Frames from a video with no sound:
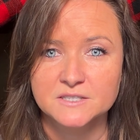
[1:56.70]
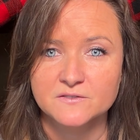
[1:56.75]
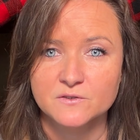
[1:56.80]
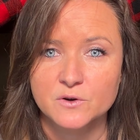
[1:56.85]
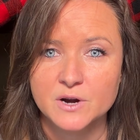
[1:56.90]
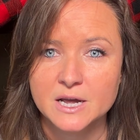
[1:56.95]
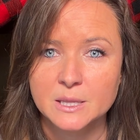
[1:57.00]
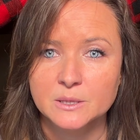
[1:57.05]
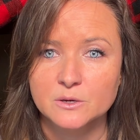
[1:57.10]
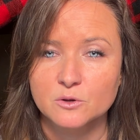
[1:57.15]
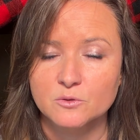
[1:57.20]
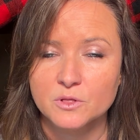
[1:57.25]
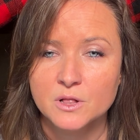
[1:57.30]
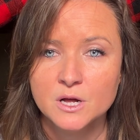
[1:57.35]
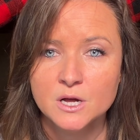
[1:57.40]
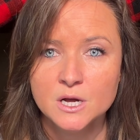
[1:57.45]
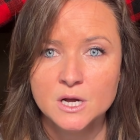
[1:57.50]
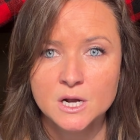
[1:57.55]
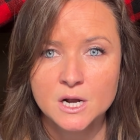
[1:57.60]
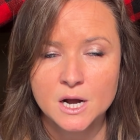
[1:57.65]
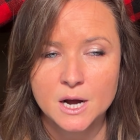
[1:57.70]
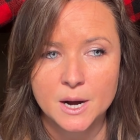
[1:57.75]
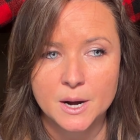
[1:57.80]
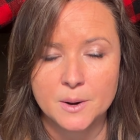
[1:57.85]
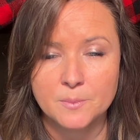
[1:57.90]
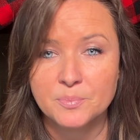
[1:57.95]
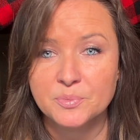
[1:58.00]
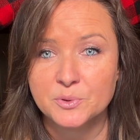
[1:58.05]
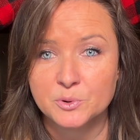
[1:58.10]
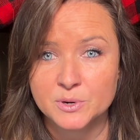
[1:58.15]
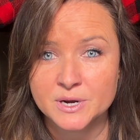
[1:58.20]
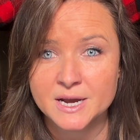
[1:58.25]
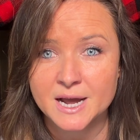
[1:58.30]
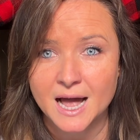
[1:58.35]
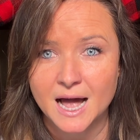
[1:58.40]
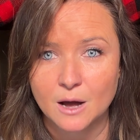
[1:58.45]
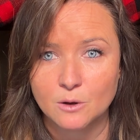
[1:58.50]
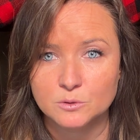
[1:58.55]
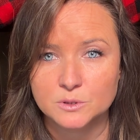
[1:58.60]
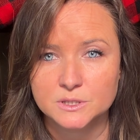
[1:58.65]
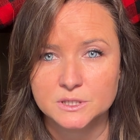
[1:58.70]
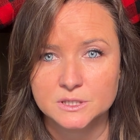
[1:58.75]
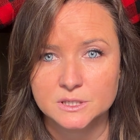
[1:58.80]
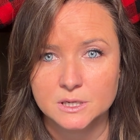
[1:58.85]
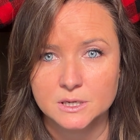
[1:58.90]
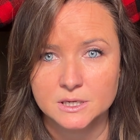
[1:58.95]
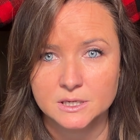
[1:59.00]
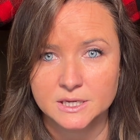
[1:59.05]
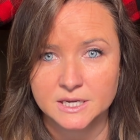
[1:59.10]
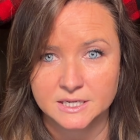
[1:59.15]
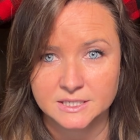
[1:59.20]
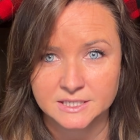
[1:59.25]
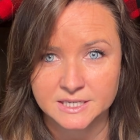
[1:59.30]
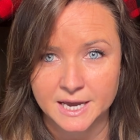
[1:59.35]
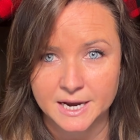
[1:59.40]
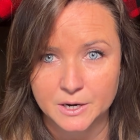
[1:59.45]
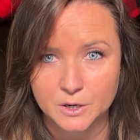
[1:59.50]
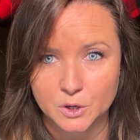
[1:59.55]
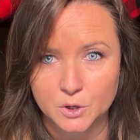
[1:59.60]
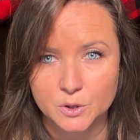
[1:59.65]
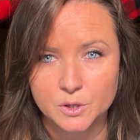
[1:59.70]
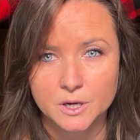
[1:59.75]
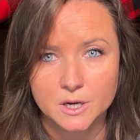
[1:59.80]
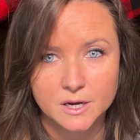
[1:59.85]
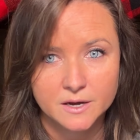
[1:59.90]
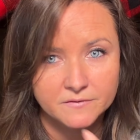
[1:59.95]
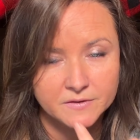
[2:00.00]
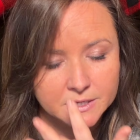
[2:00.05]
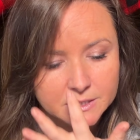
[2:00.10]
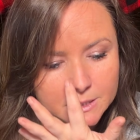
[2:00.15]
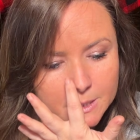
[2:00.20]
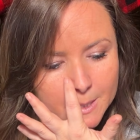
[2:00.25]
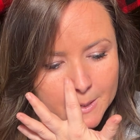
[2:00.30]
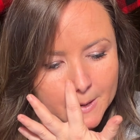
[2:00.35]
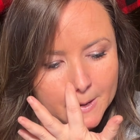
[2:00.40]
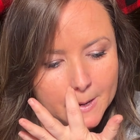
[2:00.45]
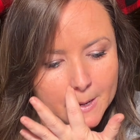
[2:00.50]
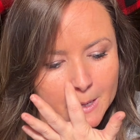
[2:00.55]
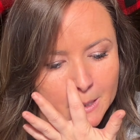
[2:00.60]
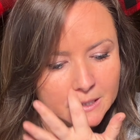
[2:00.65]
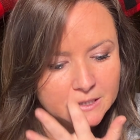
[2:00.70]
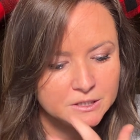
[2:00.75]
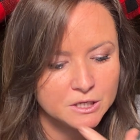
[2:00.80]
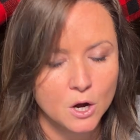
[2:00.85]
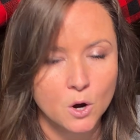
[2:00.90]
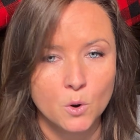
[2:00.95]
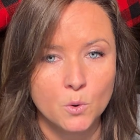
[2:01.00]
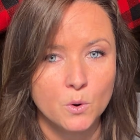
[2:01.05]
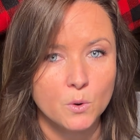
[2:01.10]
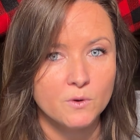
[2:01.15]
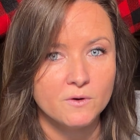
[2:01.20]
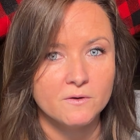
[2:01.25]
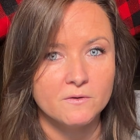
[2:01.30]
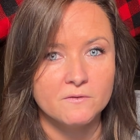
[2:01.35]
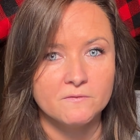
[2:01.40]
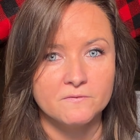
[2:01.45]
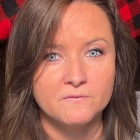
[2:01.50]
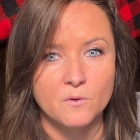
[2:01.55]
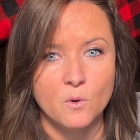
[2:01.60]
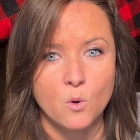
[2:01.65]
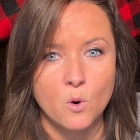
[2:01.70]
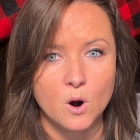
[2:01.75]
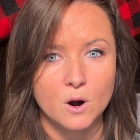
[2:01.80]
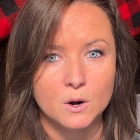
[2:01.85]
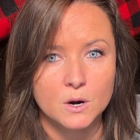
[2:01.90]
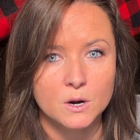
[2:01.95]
for a little 3-ounce container of it. So for